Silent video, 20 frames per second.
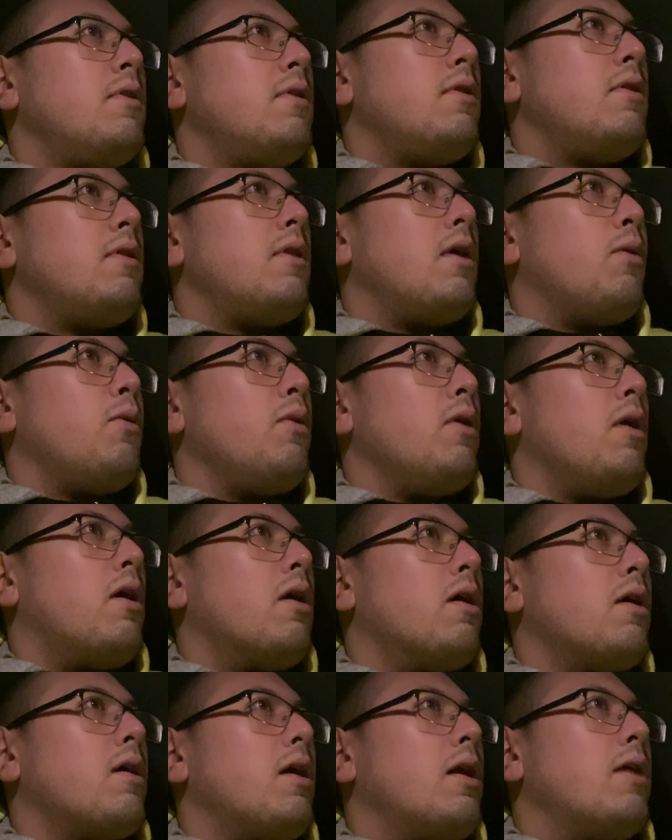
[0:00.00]
that we
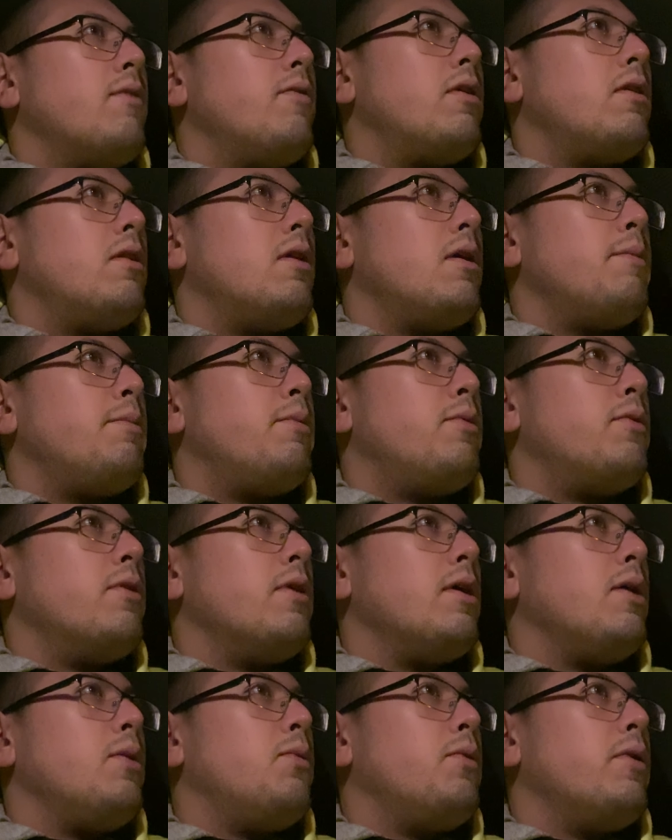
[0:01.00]
are kind of at that
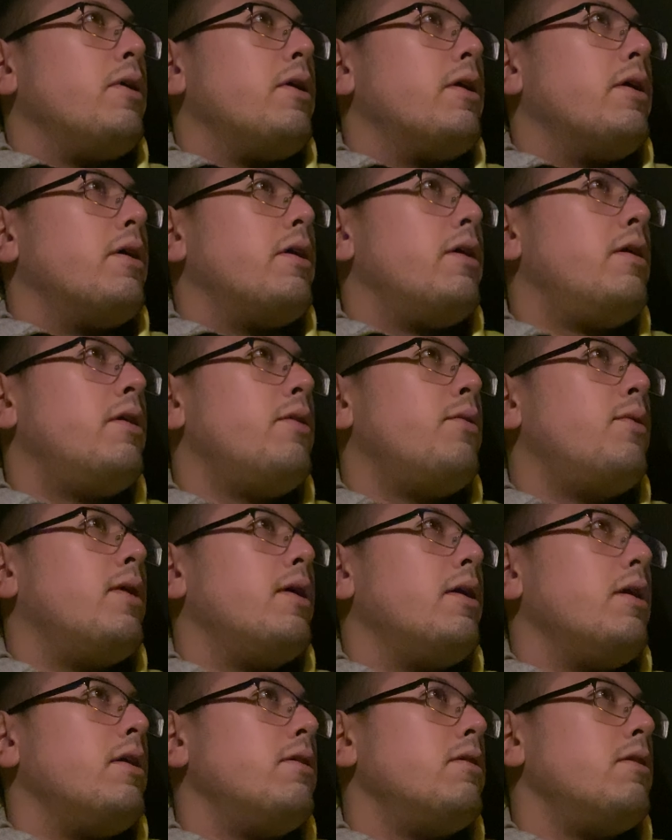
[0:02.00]
point where where
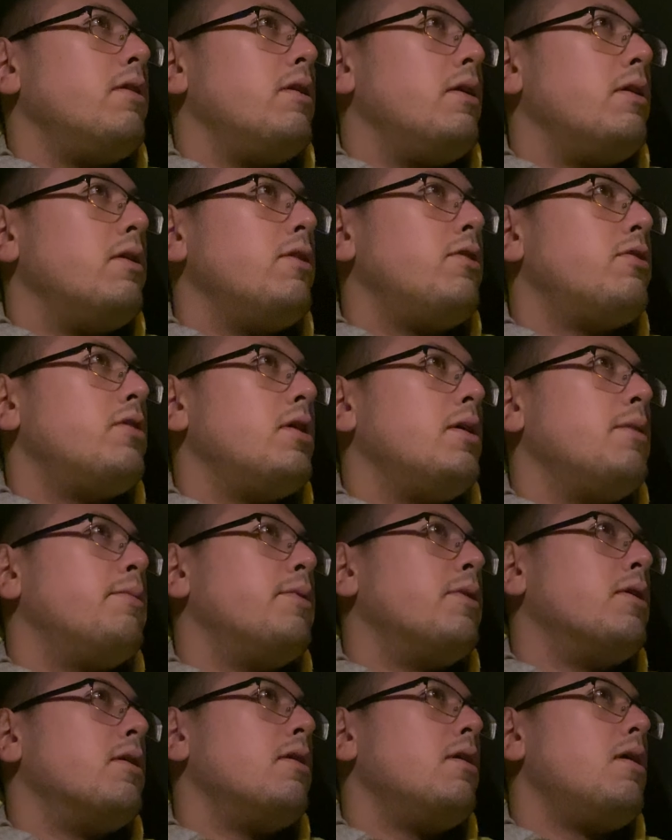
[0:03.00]
it is an industry.
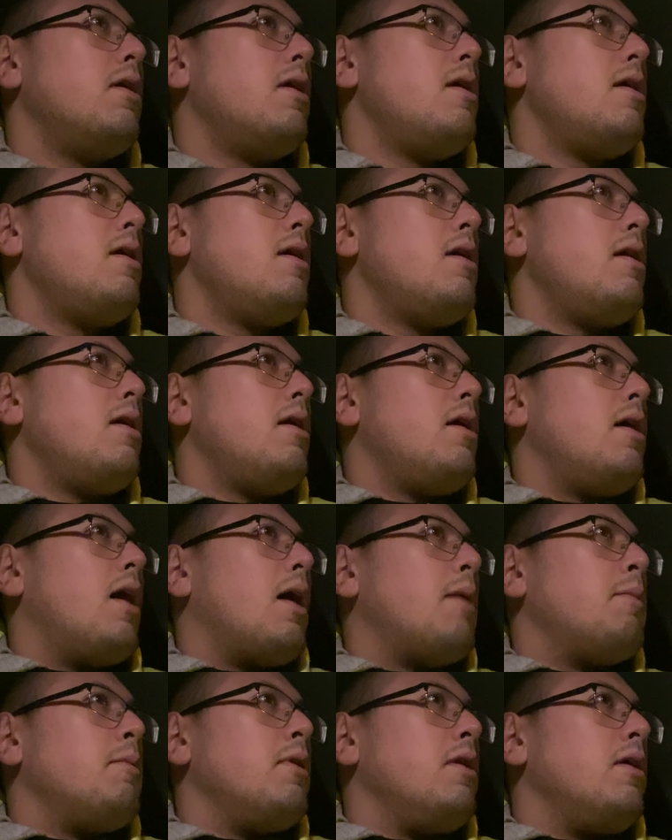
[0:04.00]
But
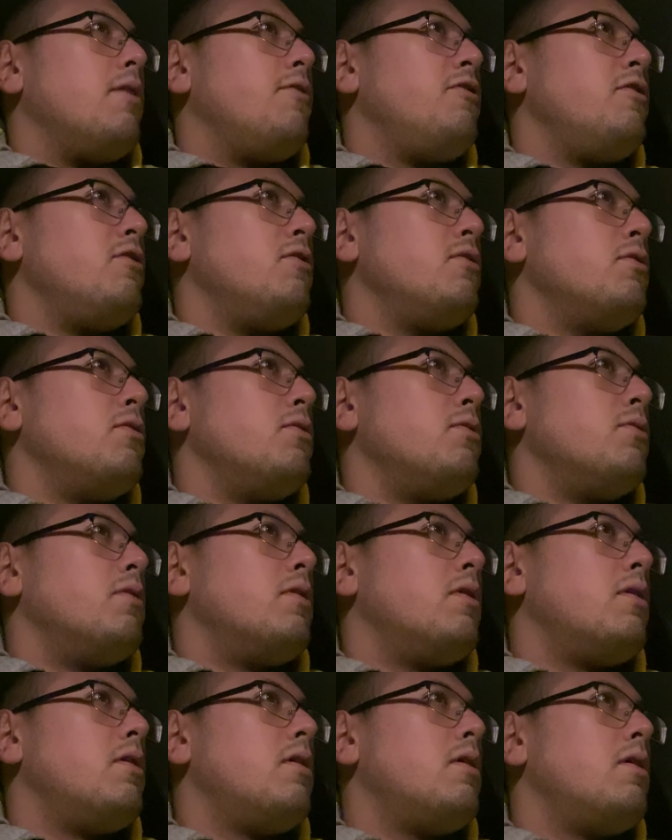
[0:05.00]
I mean, if you
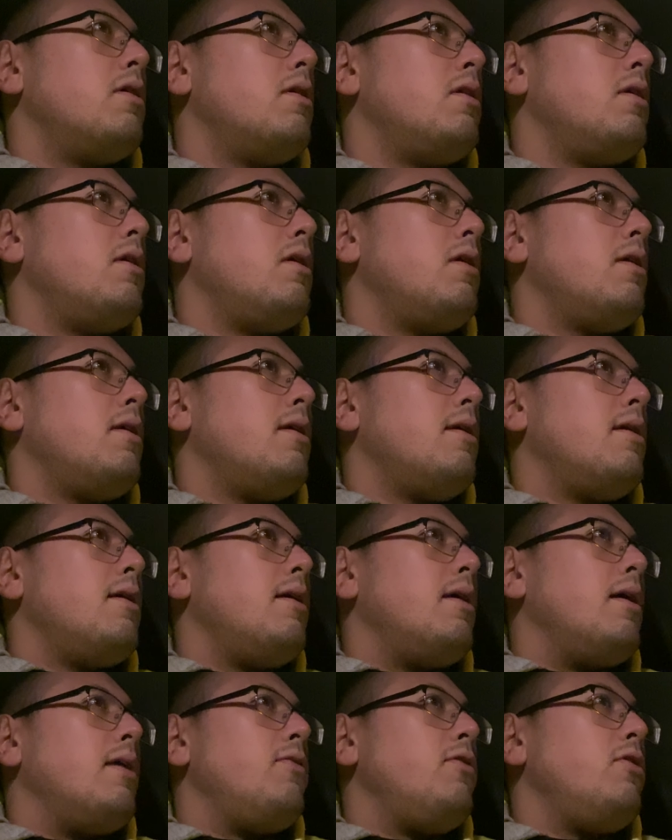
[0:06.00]

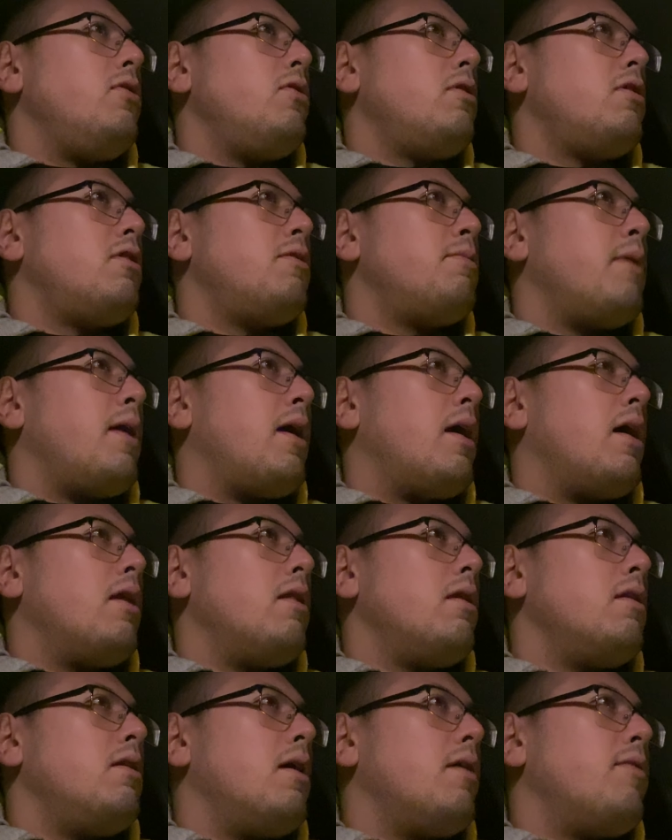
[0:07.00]

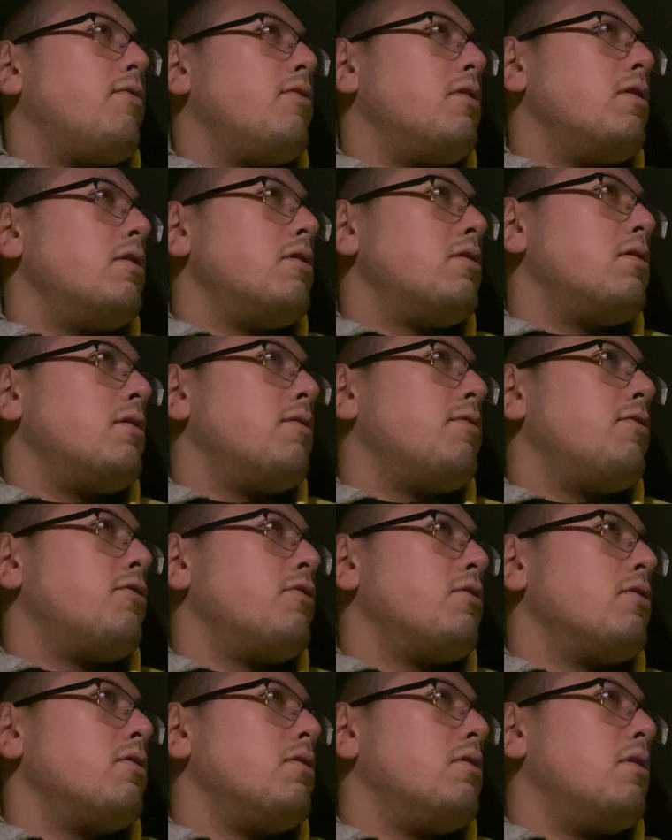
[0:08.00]
expand the definition of
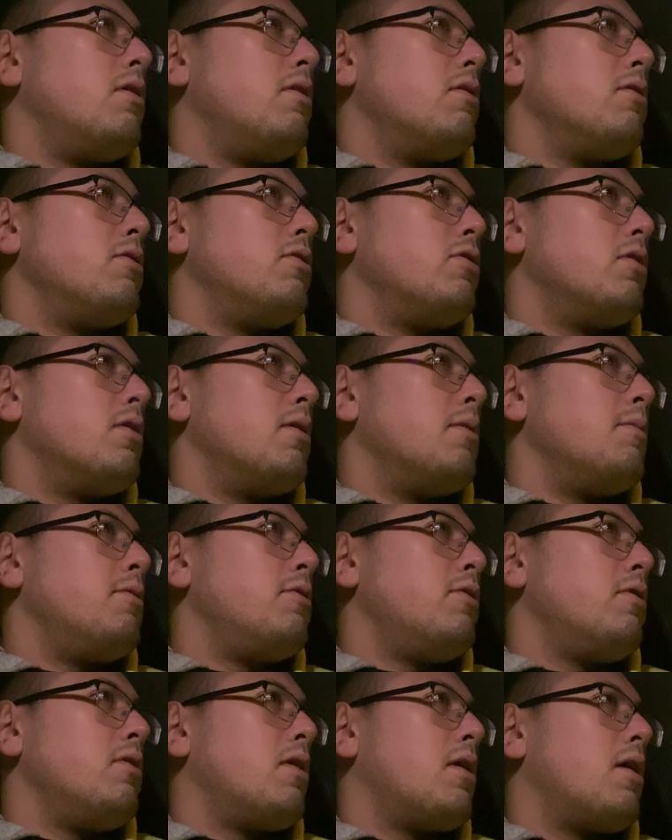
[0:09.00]
certain other terms
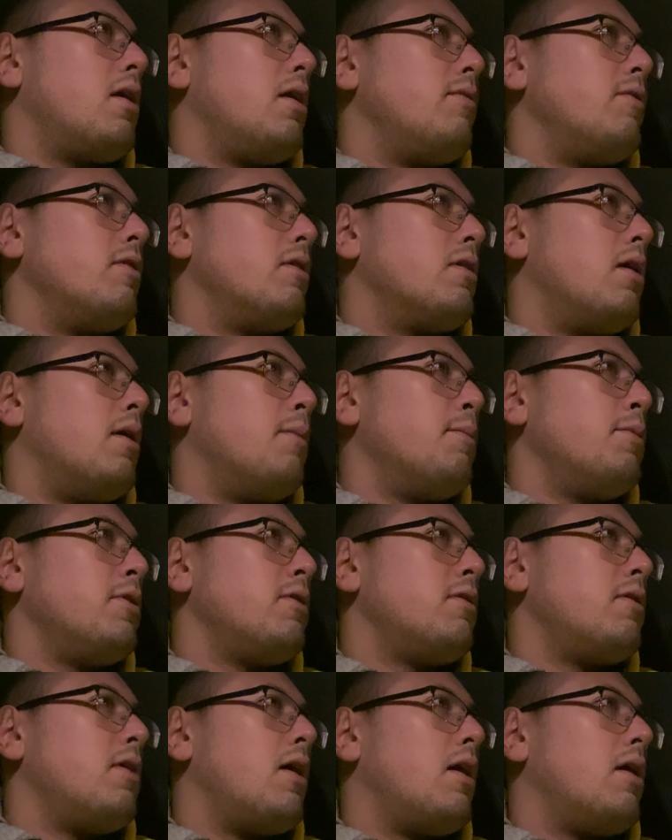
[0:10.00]
to kind of encompass
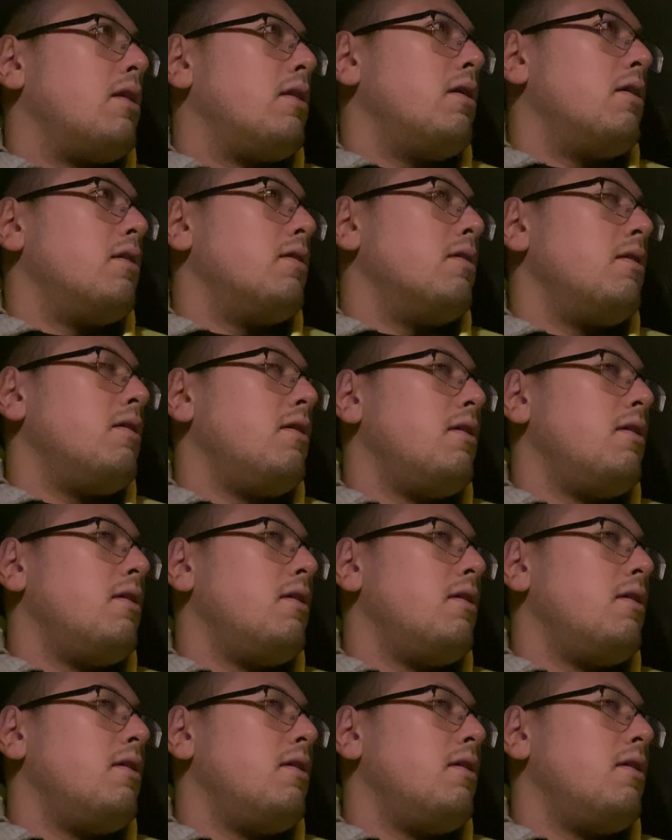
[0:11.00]
that, then